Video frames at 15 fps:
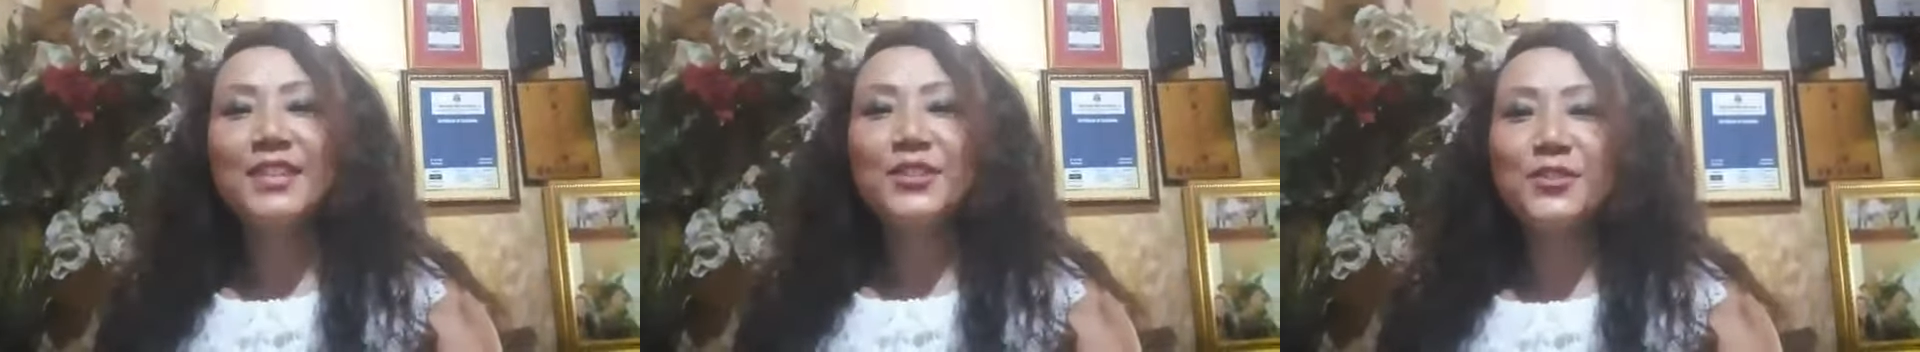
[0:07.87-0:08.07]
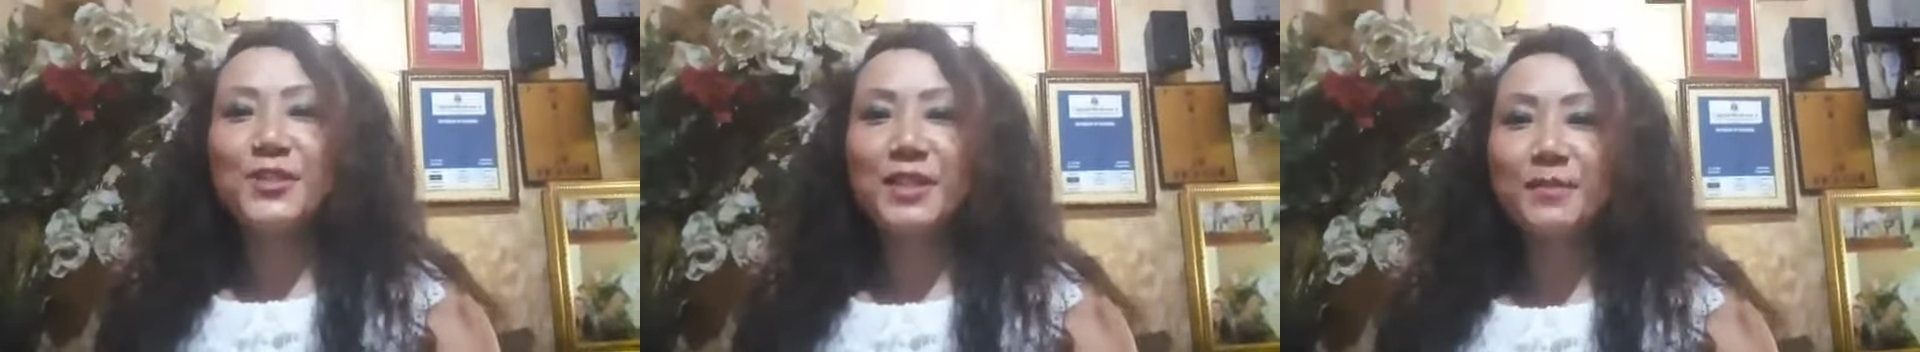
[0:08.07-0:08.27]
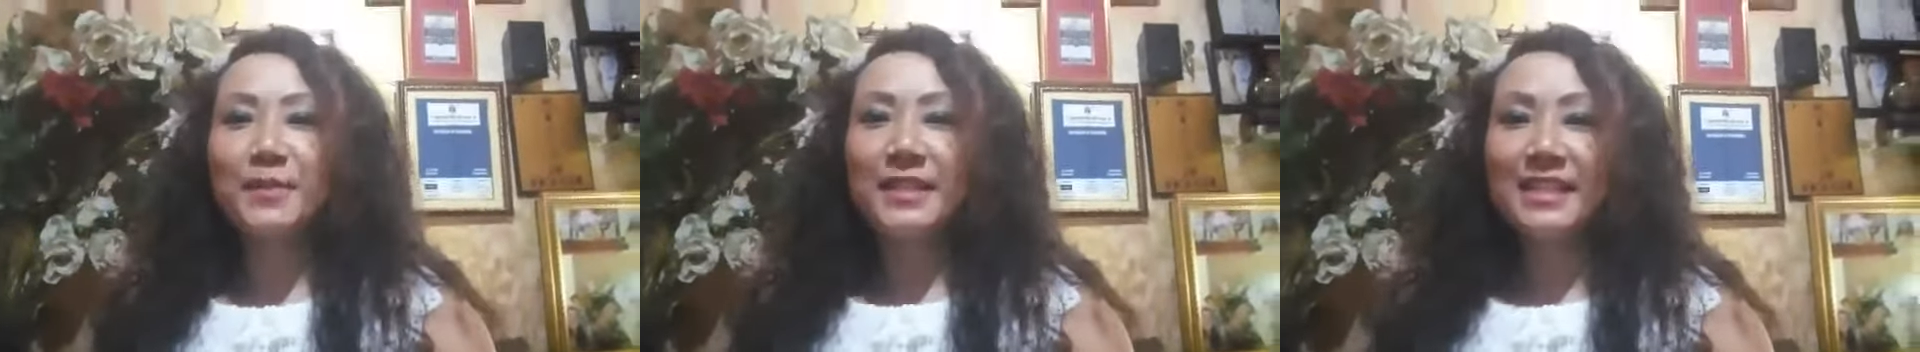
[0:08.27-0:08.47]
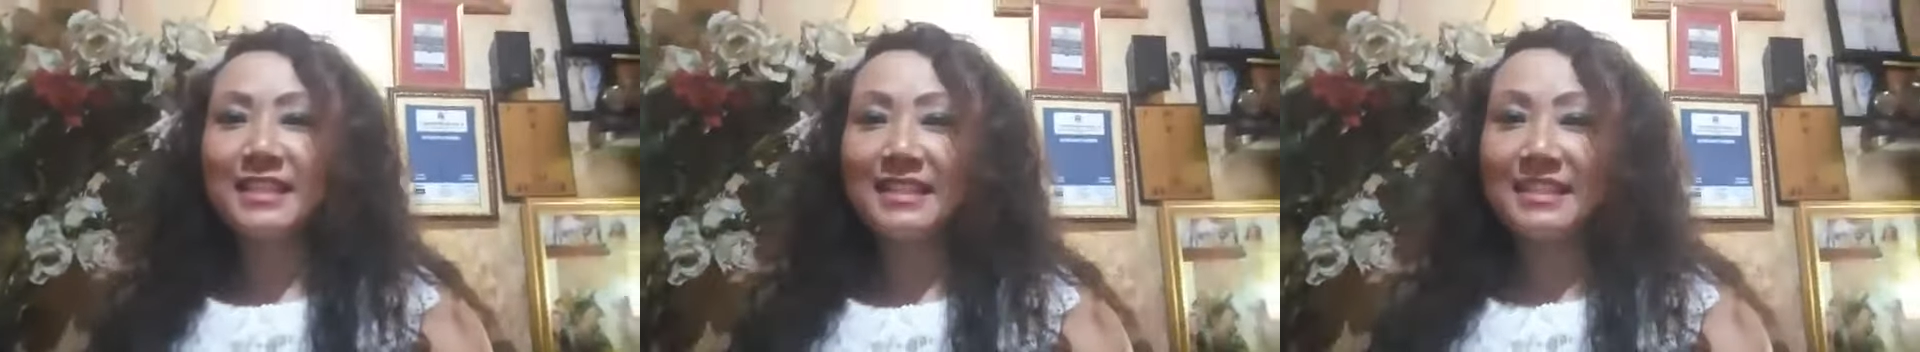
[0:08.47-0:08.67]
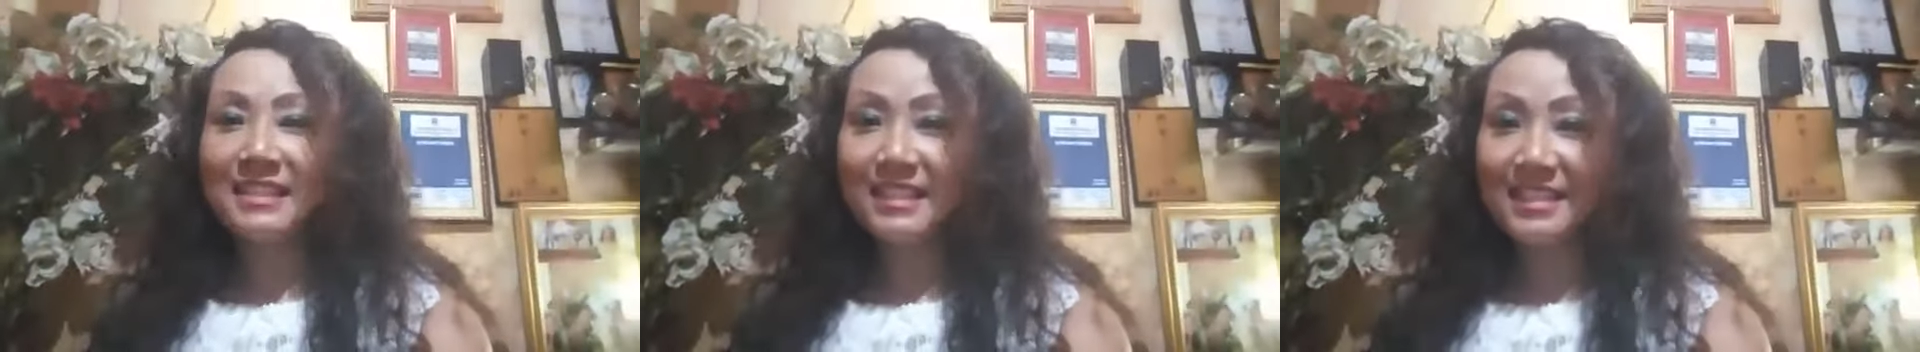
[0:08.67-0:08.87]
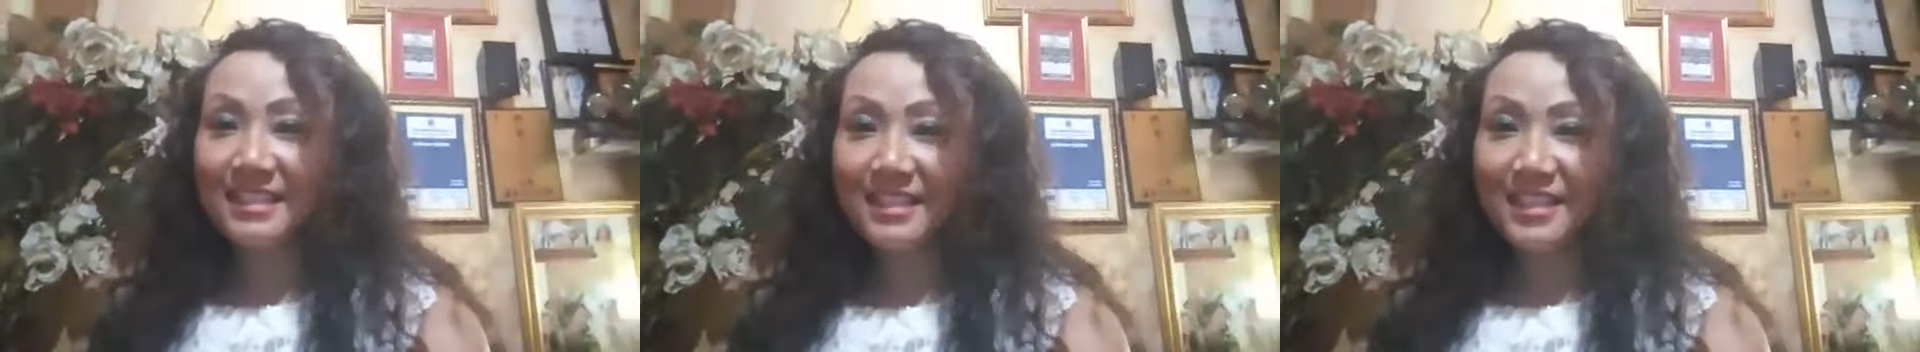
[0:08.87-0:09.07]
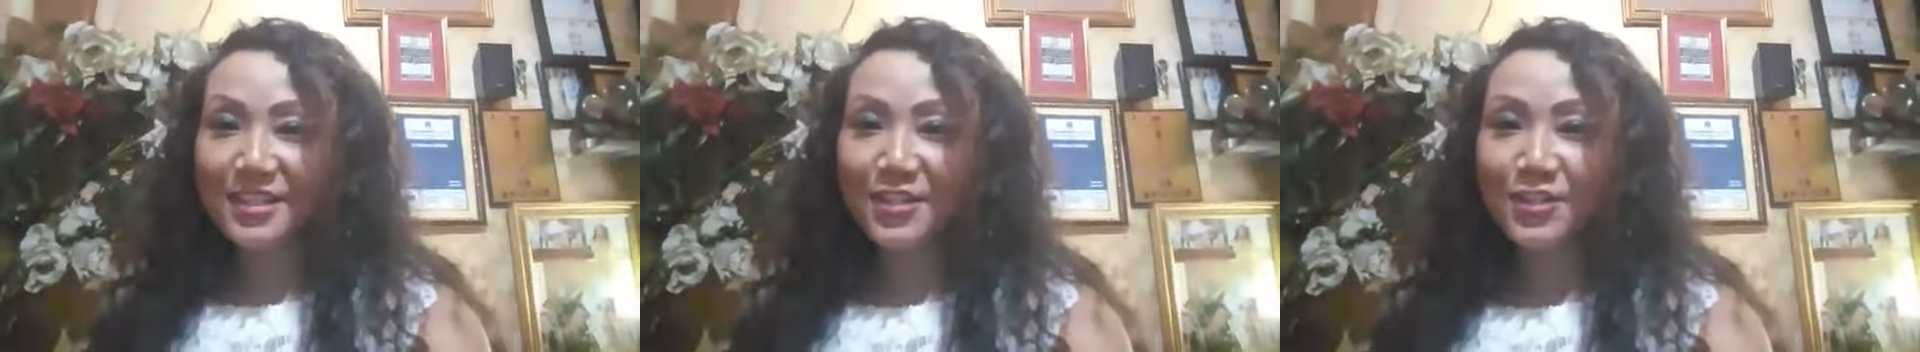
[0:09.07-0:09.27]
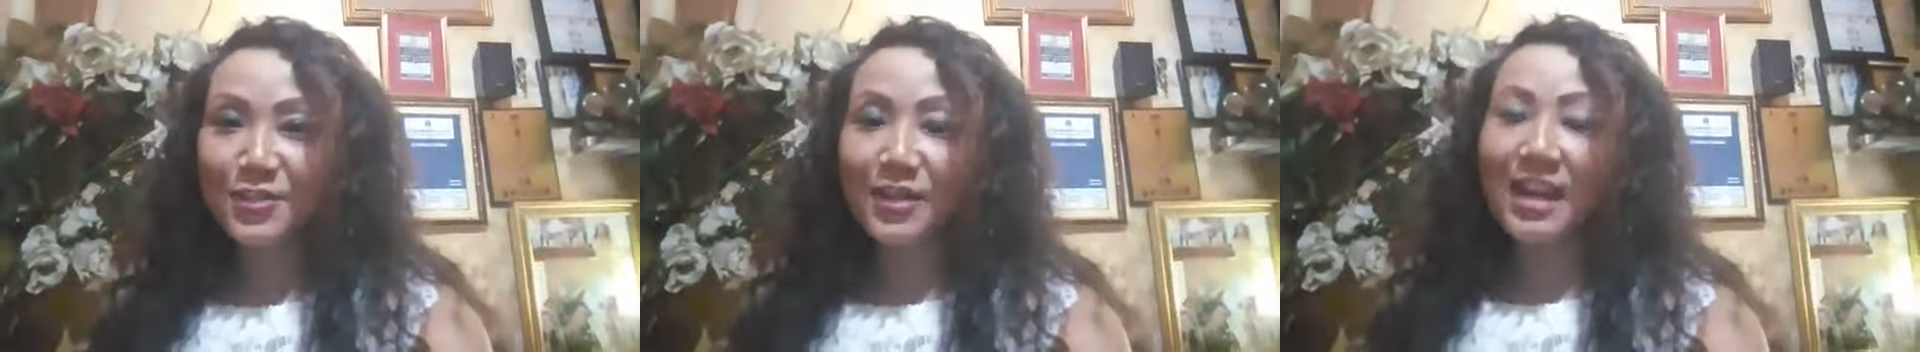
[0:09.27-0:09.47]
today being 16
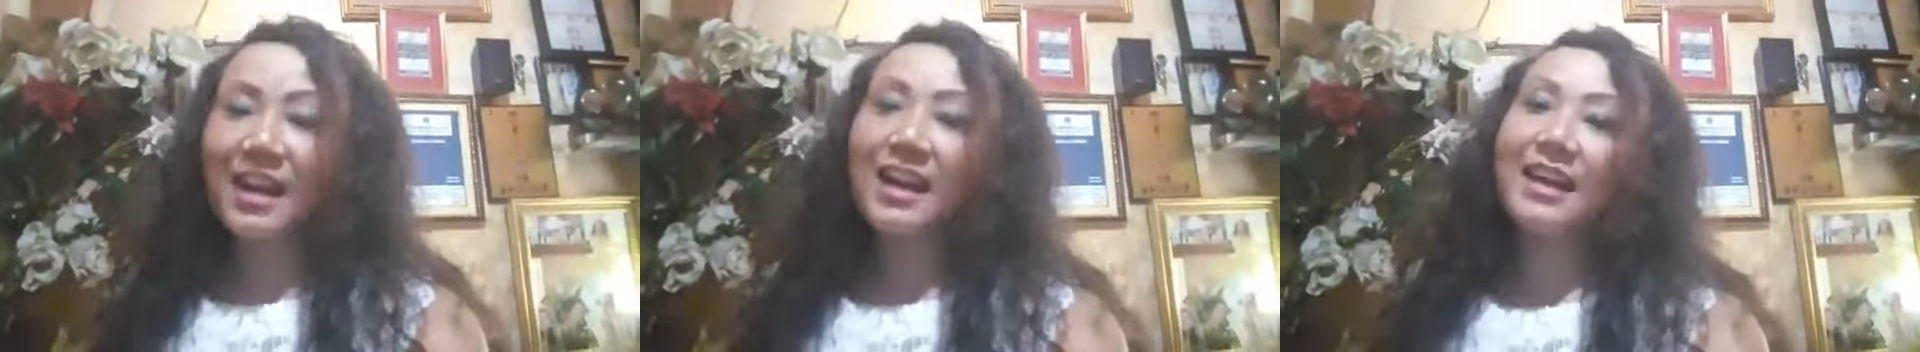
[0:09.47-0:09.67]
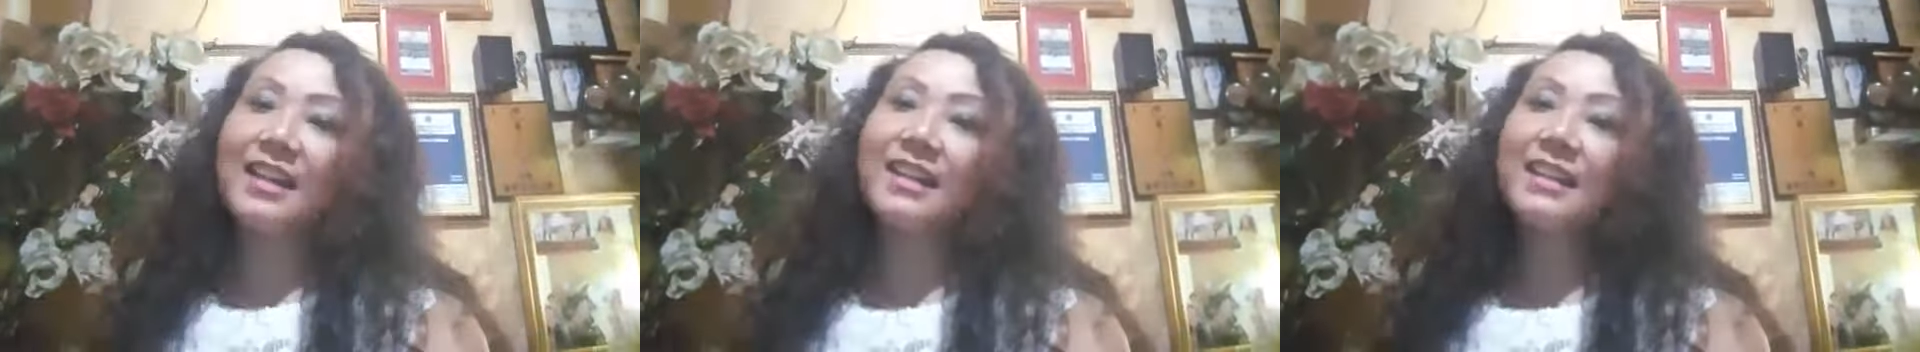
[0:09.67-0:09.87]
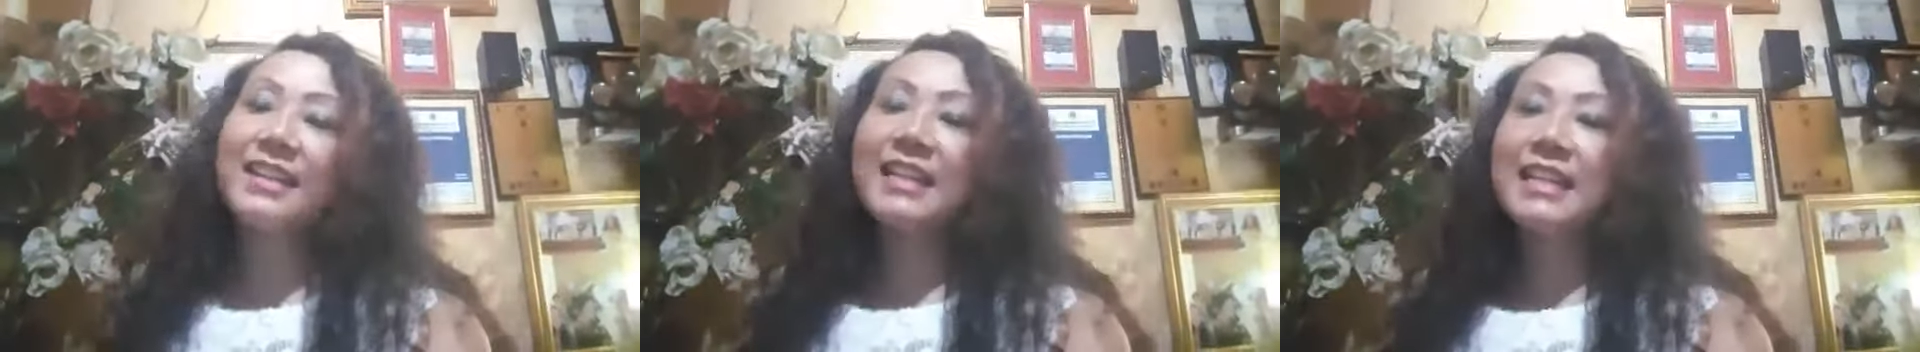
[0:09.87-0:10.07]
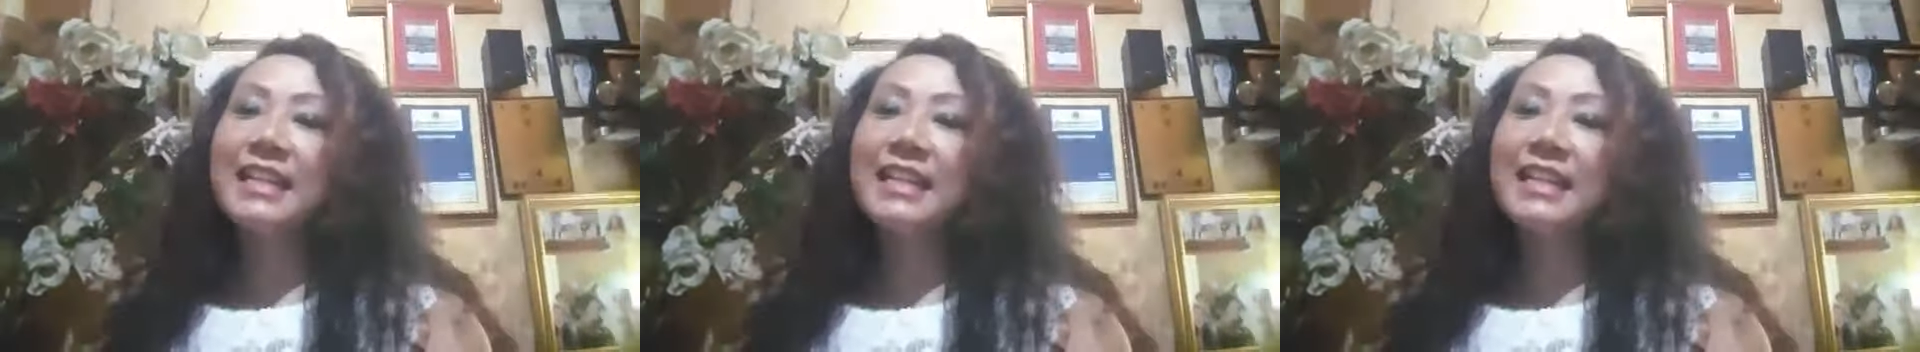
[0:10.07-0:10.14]
July